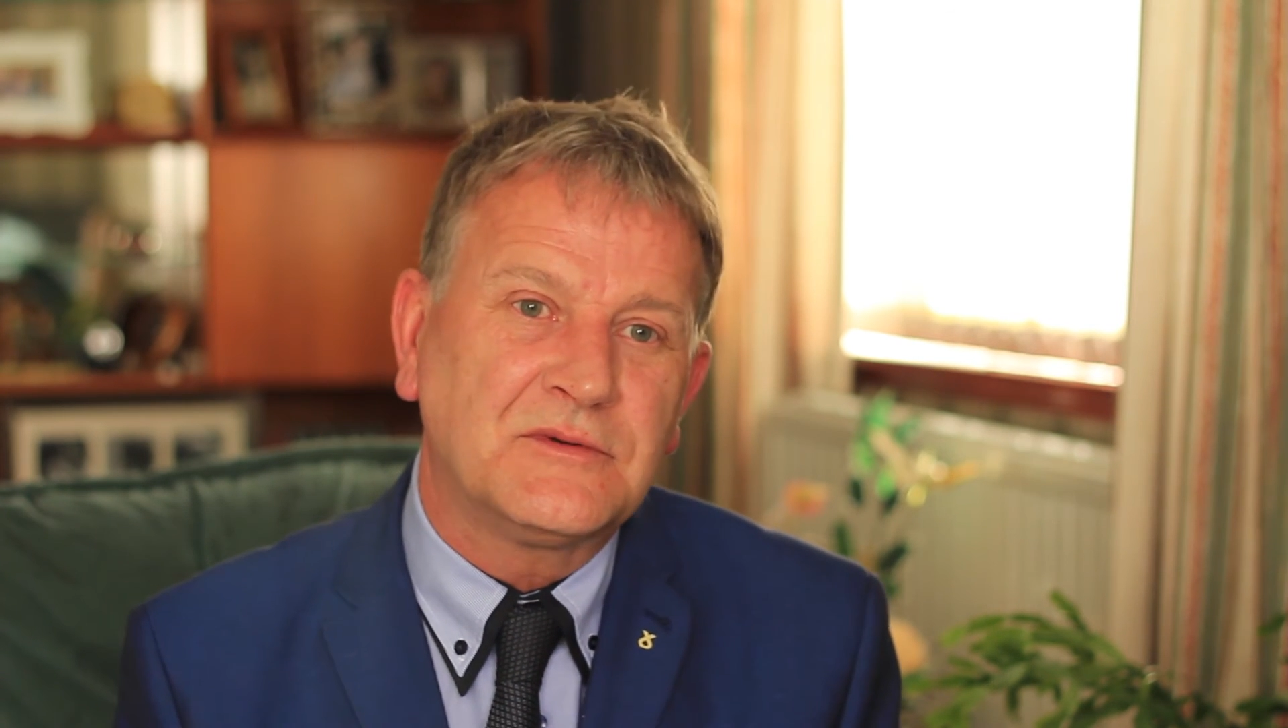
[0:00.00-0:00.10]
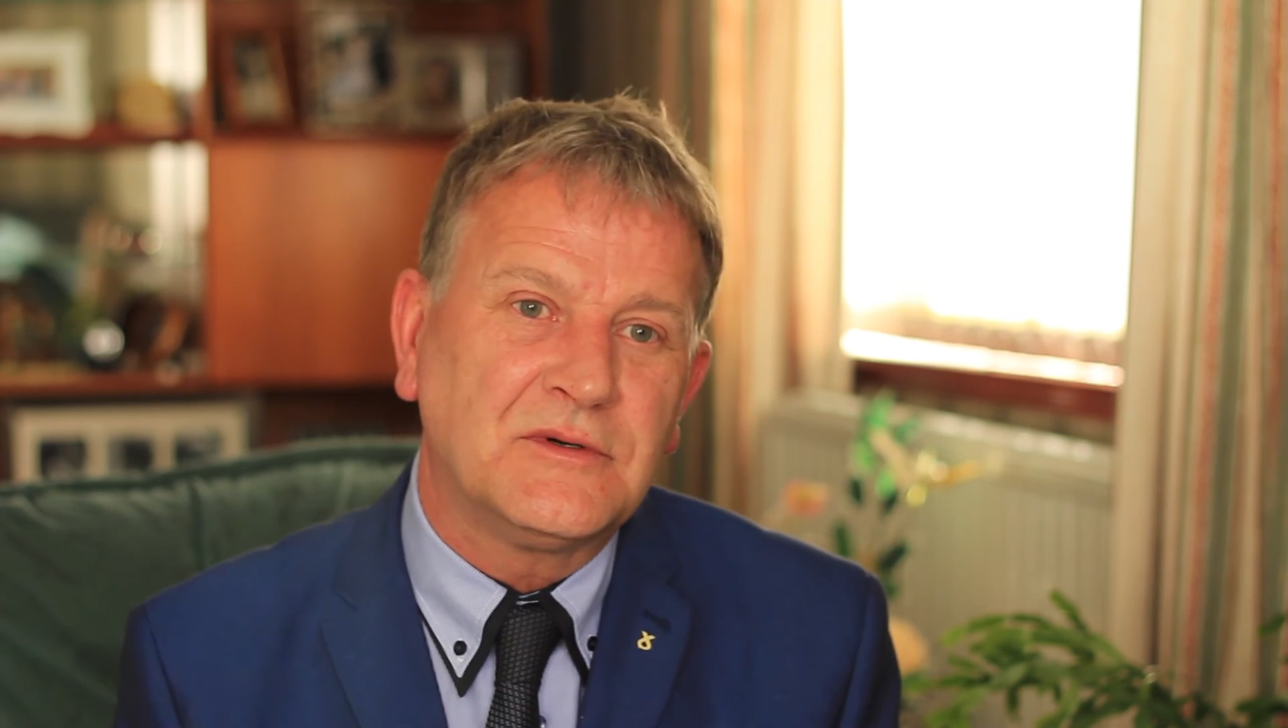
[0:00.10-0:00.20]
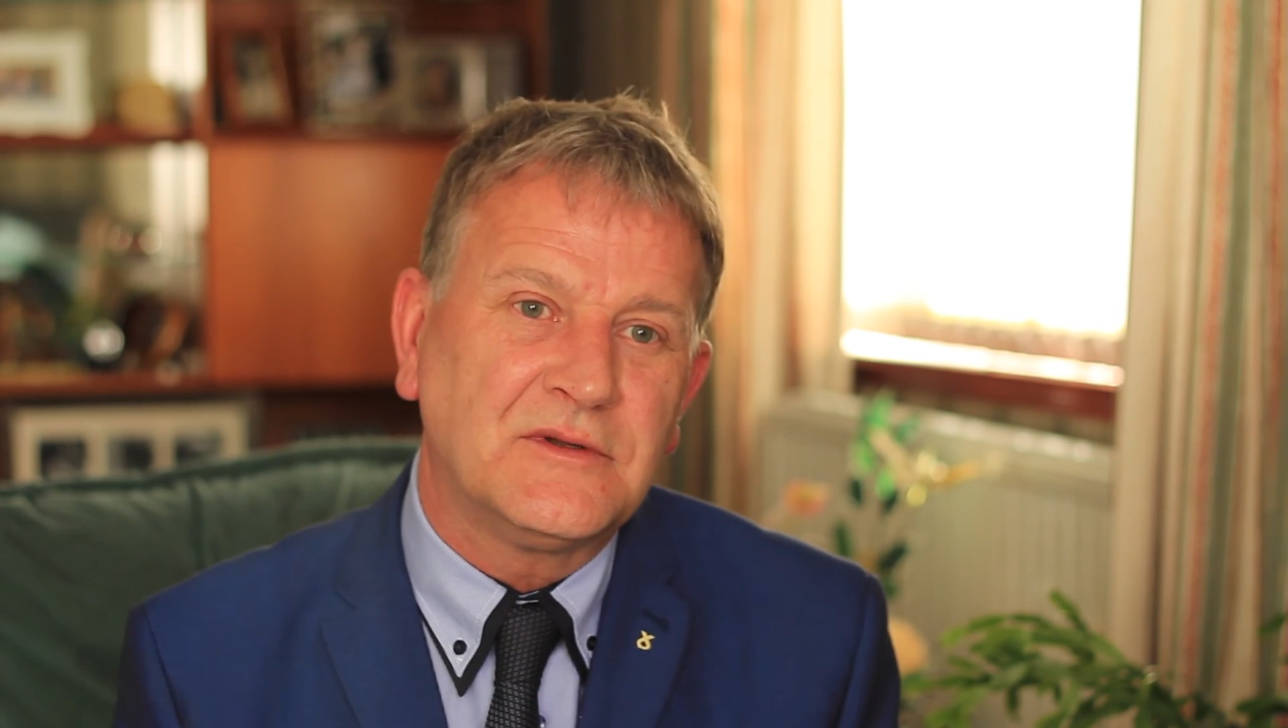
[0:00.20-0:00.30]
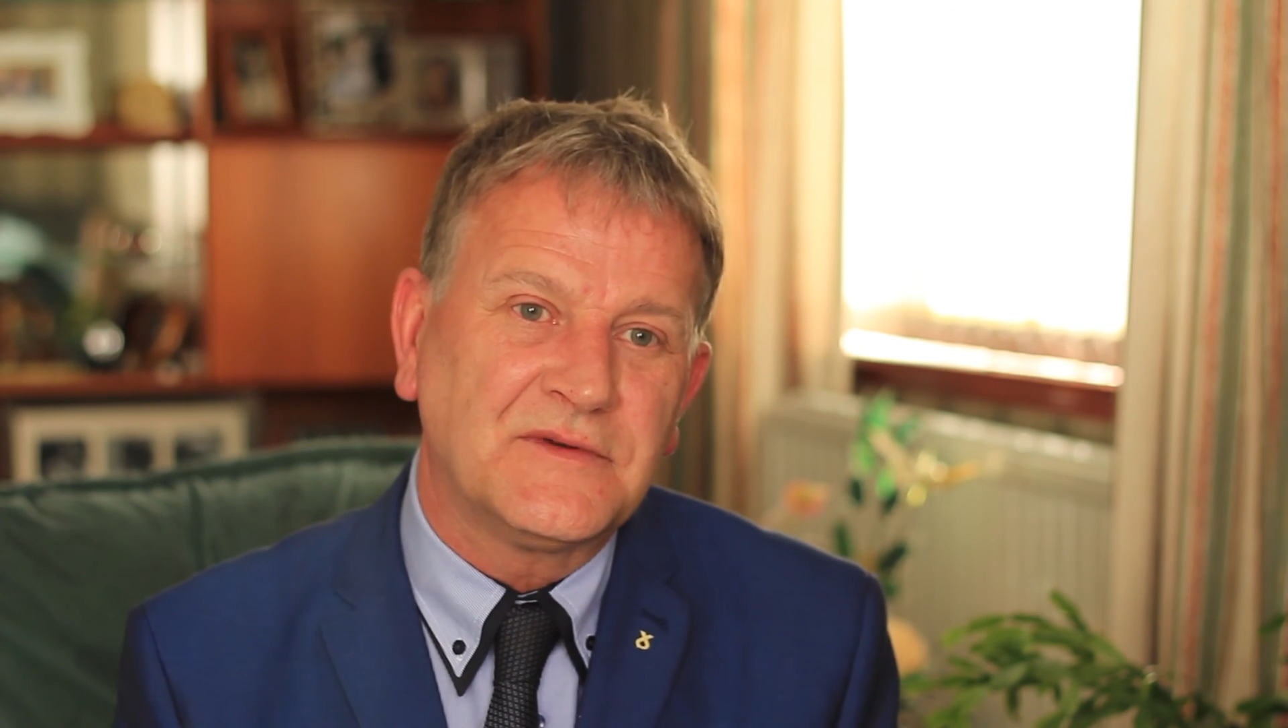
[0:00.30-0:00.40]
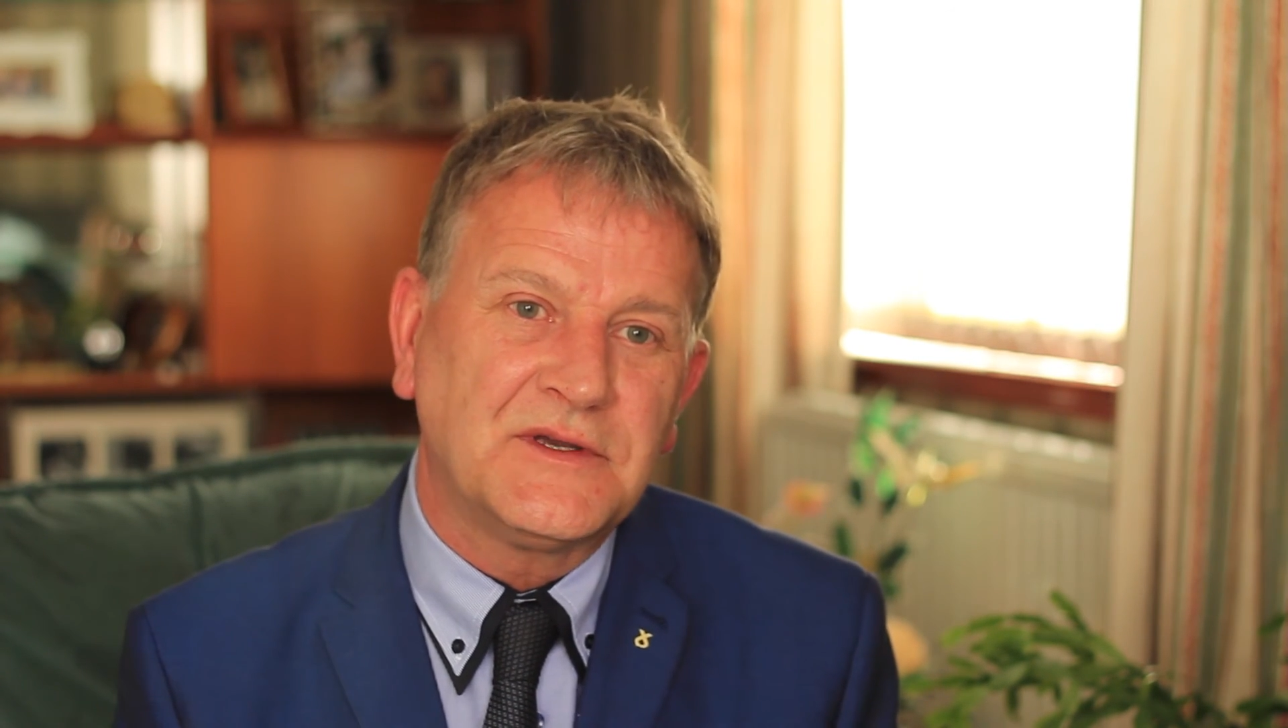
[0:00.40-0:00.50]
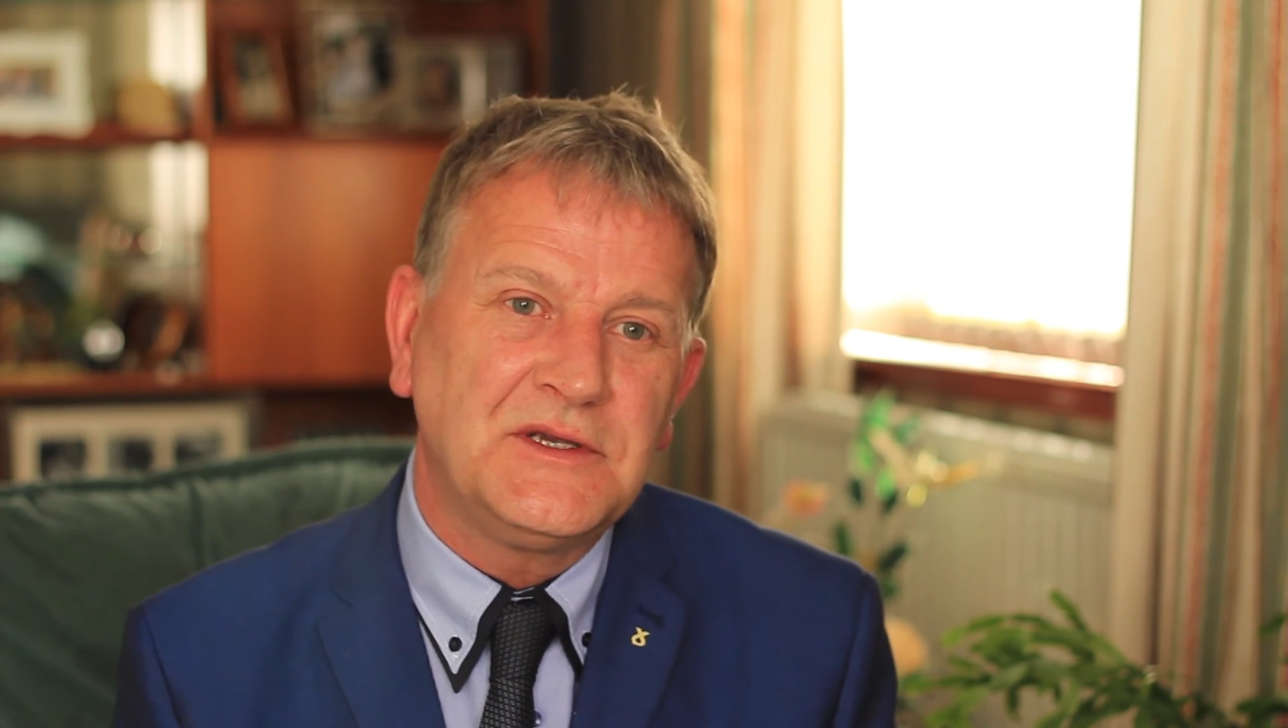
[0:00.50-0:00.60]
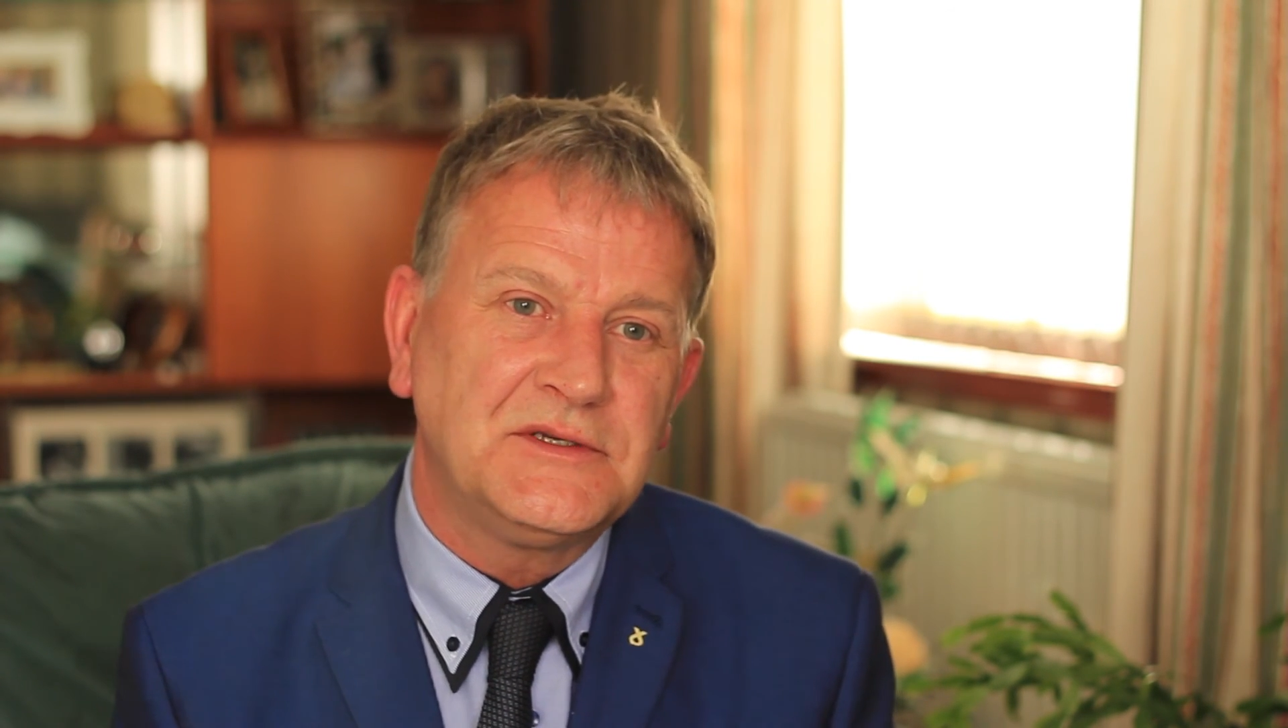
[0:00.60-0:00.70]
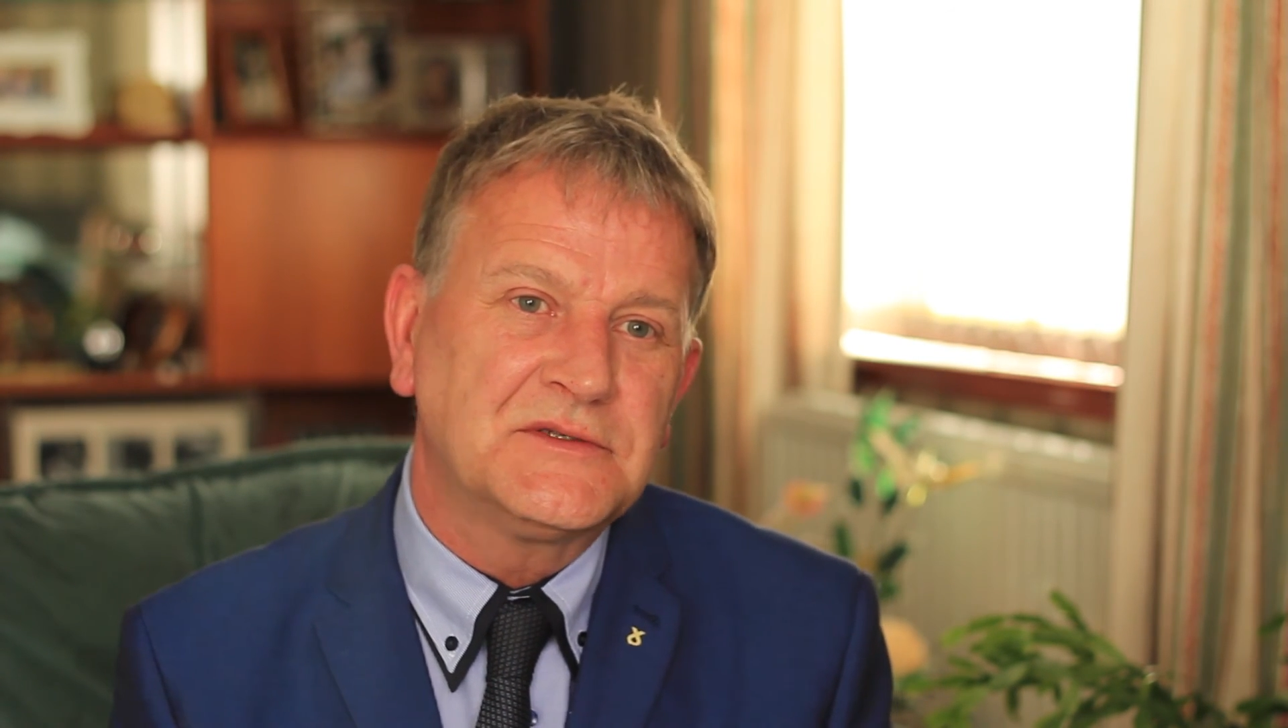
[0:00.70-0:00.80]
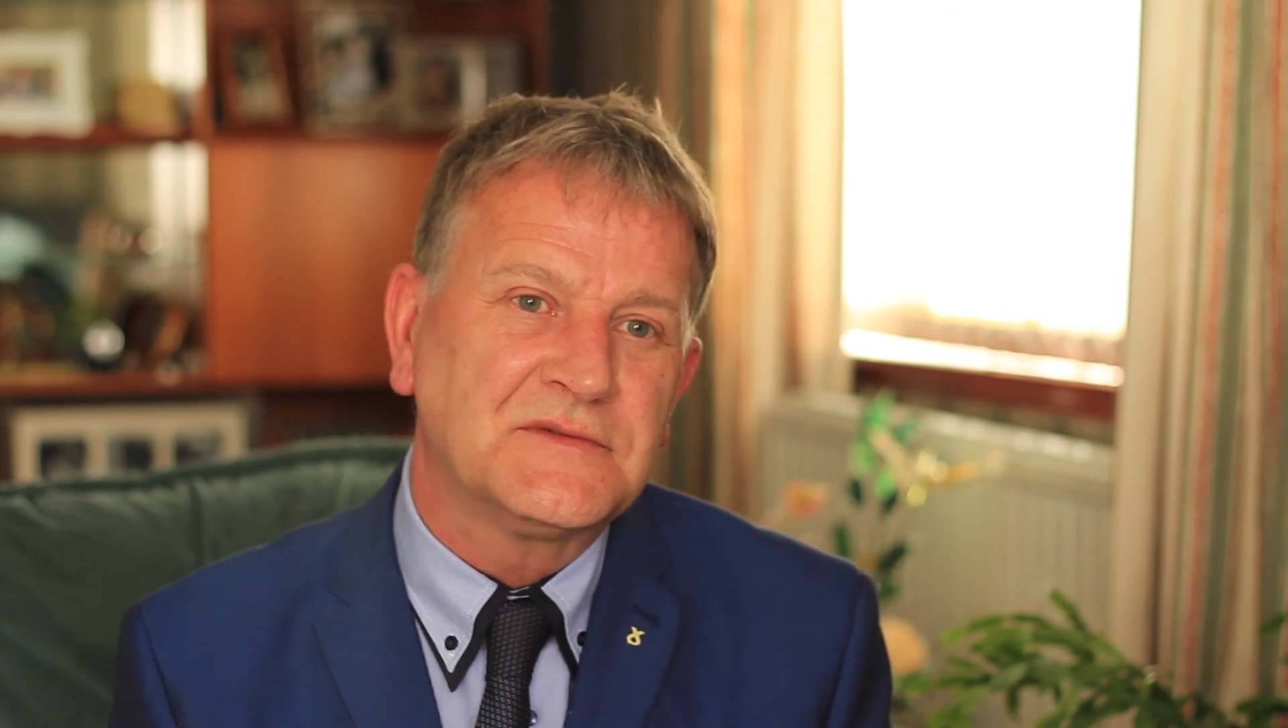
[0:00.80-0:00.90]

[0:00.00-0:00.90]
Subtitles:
qualifications